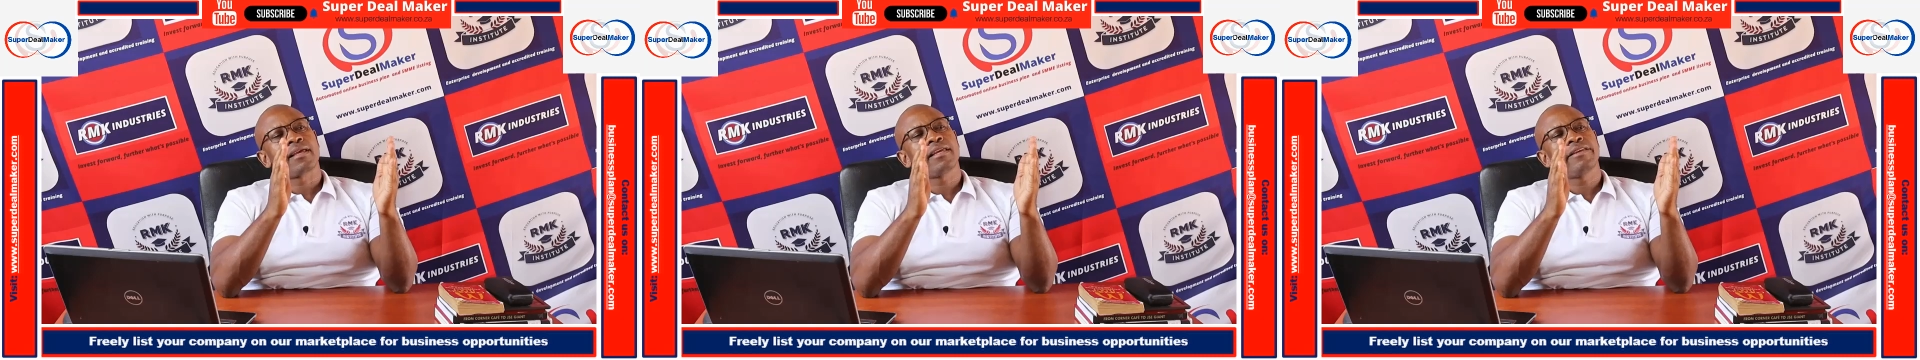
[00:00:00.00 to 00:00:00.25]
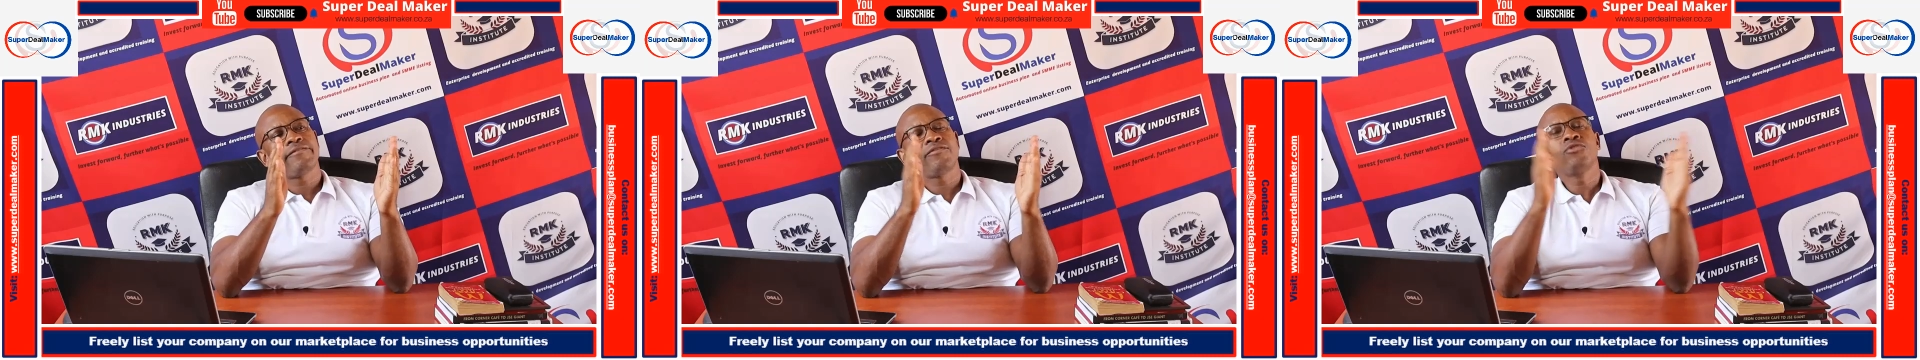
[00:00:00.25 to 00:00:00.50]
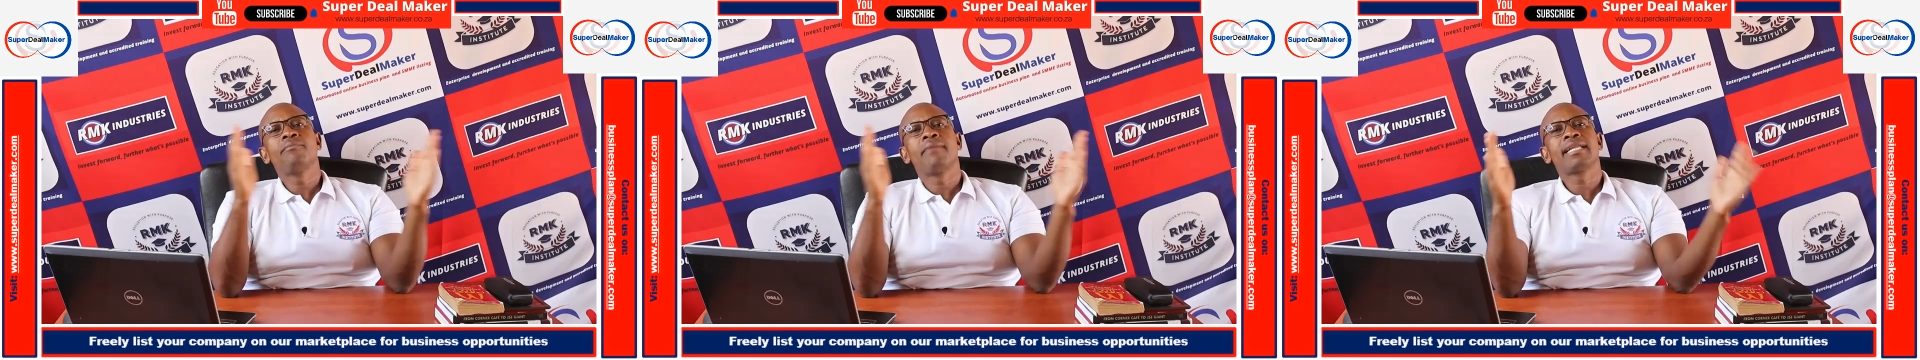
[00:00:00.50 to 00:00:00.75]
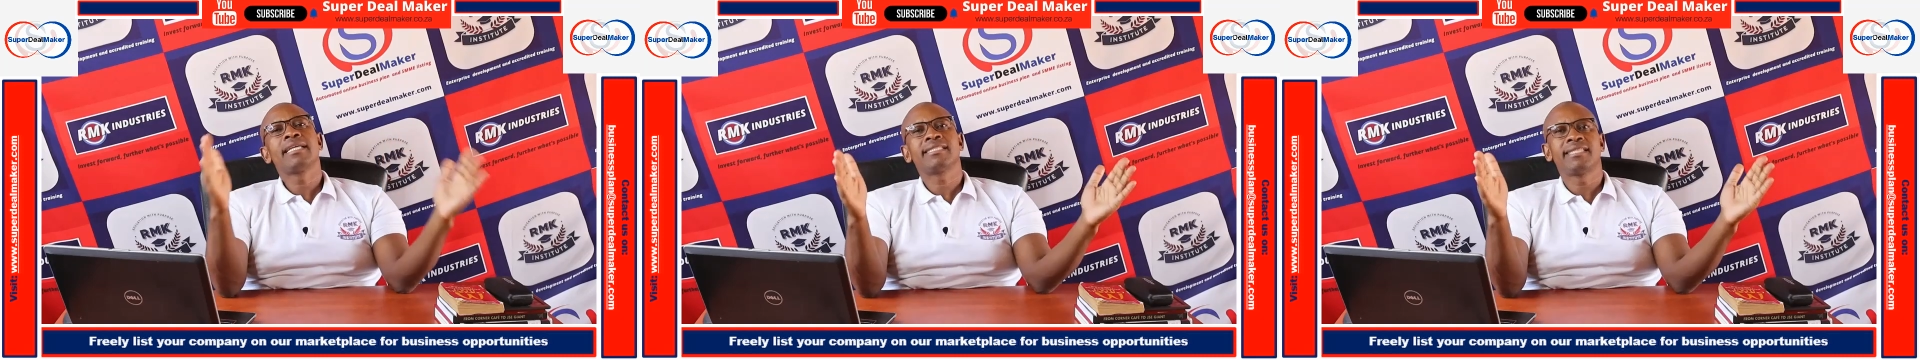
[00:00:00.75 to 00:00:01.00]
if you
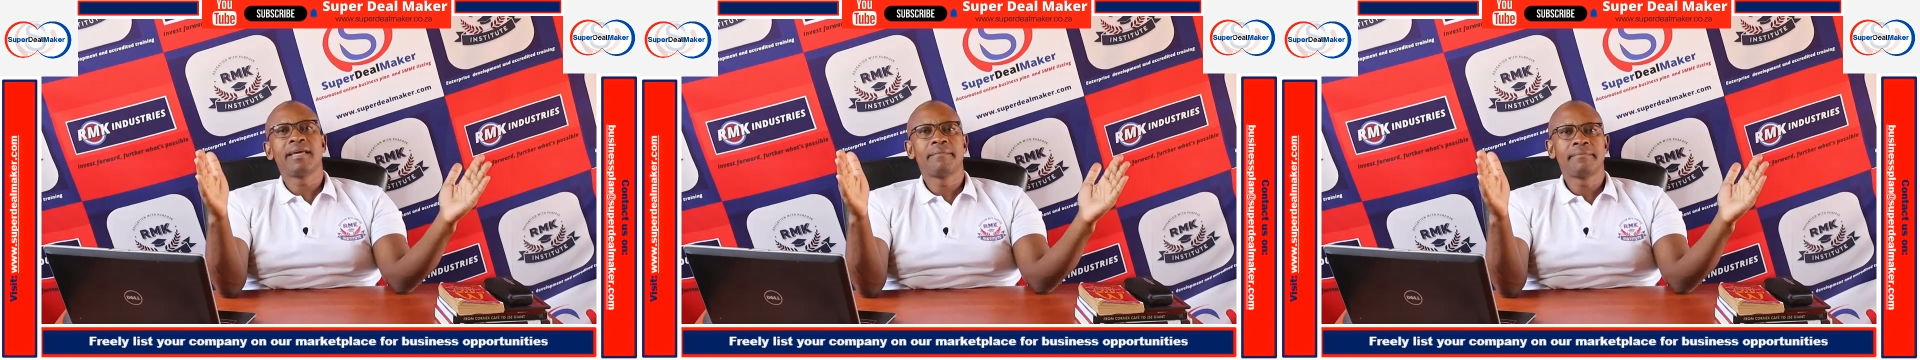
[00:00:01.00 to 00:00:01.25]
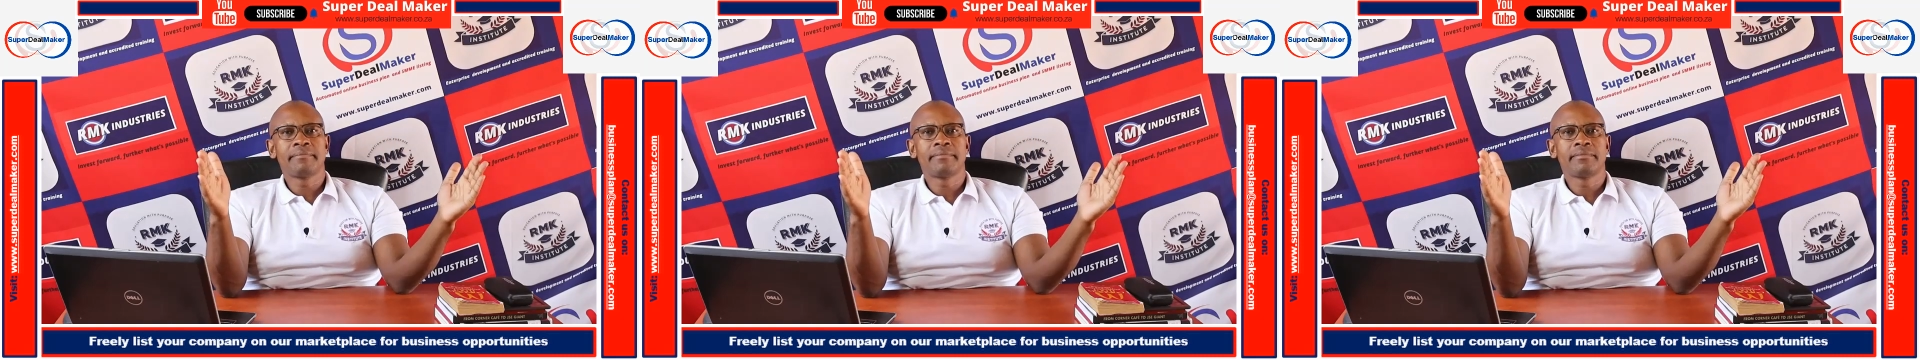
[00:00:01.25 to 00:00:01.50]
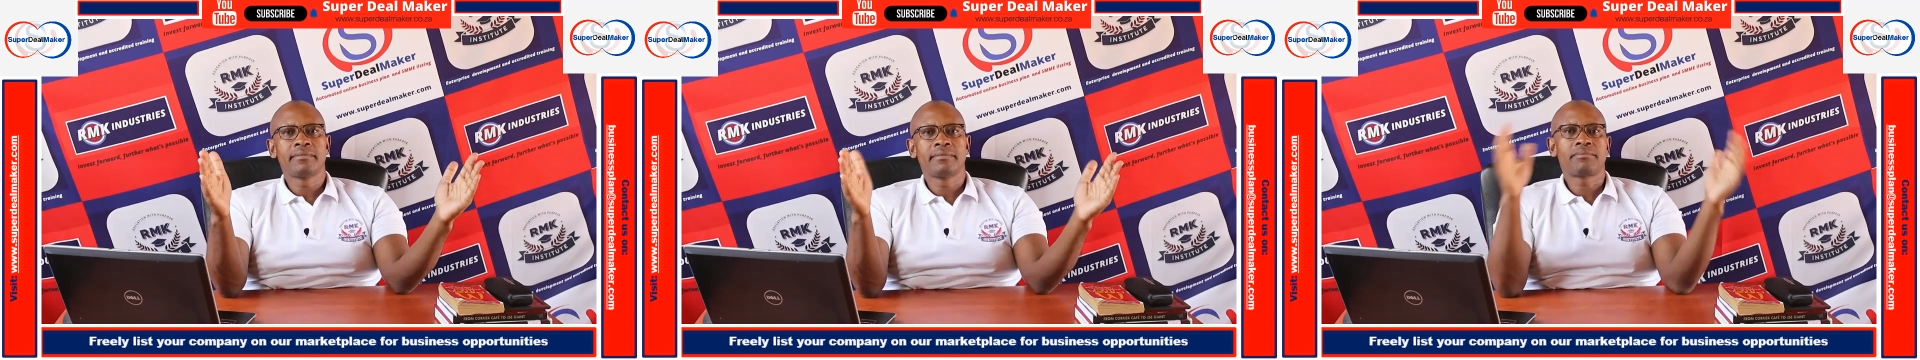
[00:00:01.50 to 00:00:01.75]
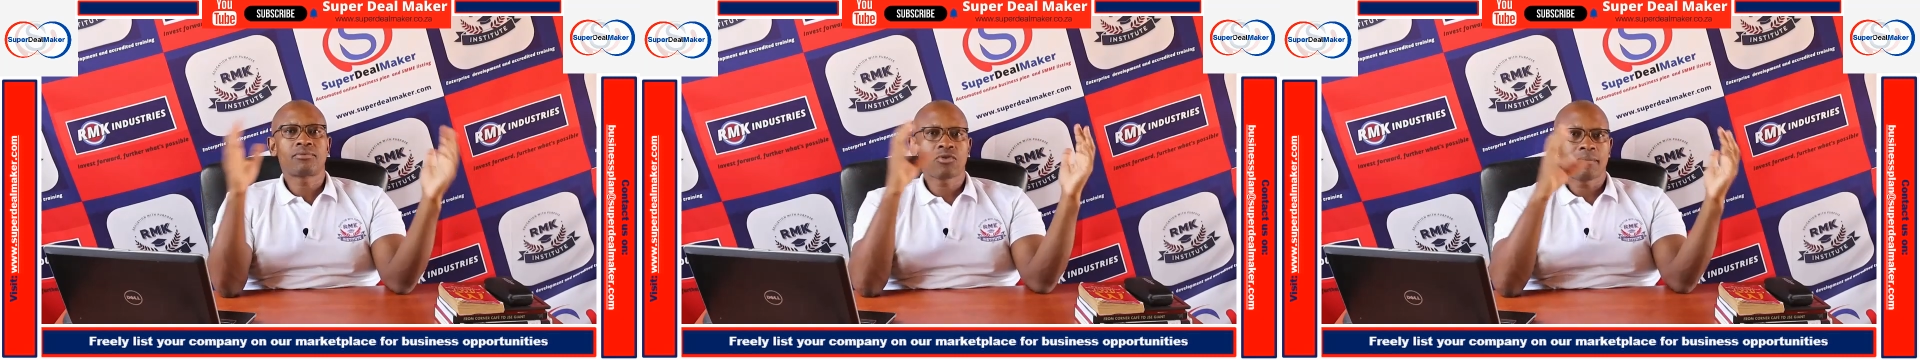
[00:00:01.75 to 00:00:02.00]
manage them
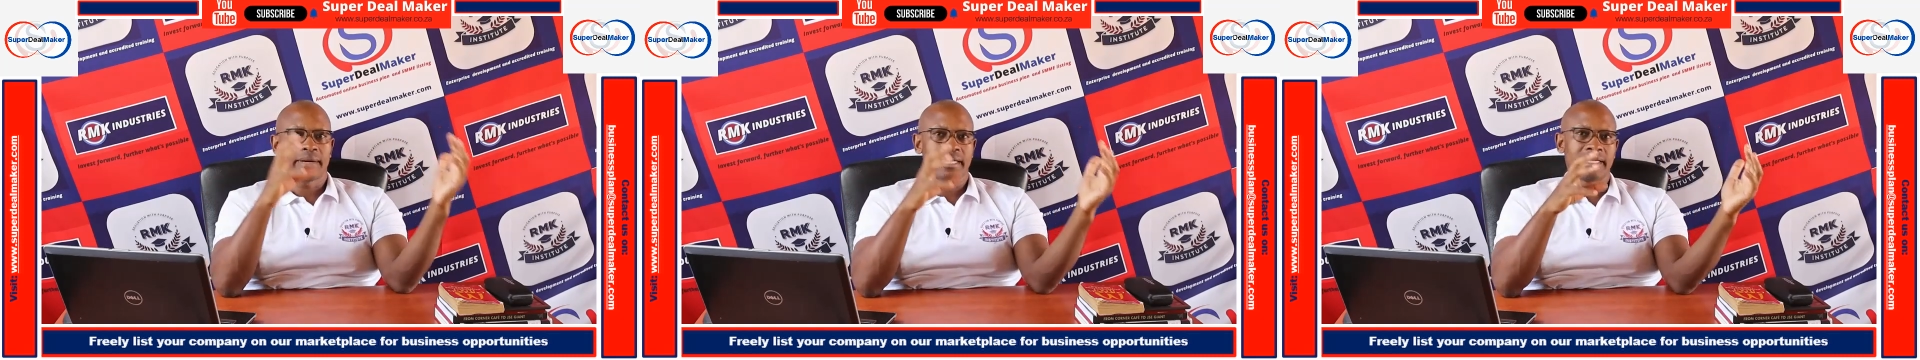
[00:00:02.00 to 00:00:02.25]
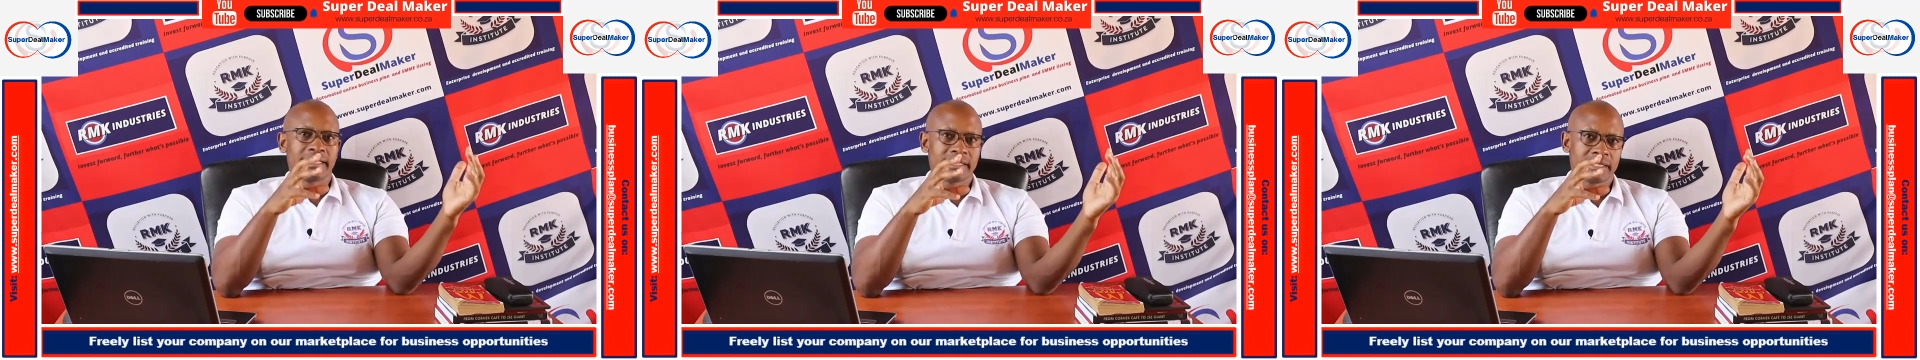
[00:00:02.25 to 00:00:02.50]
properly,